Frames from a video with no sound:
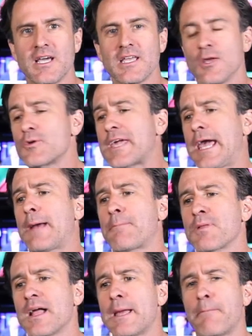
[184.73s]
You can't
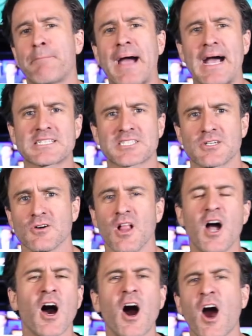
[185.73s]
play Paschal,
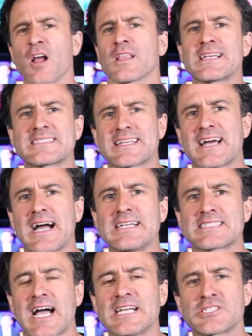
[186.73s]
Arlington
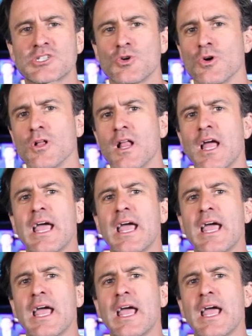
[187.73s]
Heights High School,